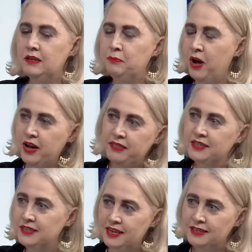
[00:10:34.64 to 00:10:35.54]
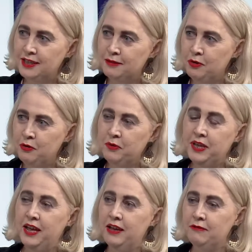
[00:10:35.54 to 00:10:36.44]
Behind the scenes at the mall, we
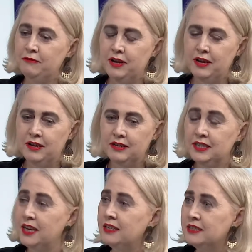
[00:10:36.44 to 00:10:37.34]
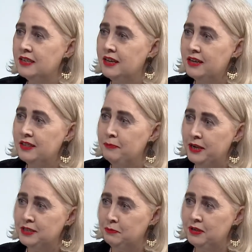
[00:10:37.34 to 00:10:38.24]
have tanks in the
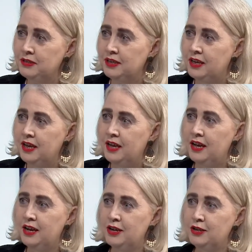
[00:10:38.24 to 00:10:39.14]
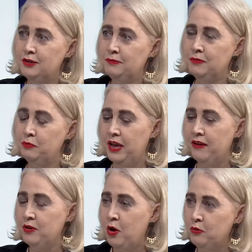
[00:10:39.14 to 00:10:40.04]
basement. We
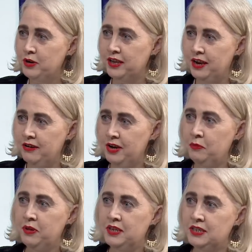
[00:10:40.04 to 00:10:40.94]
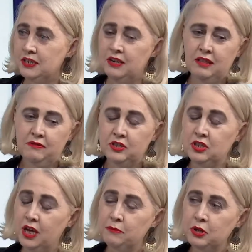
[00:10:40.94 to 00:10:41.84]
have a holding area where the fish
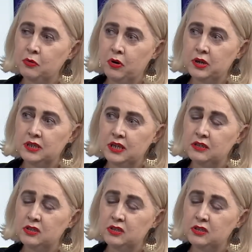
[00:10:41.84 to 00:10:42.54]
are kept in quarantine.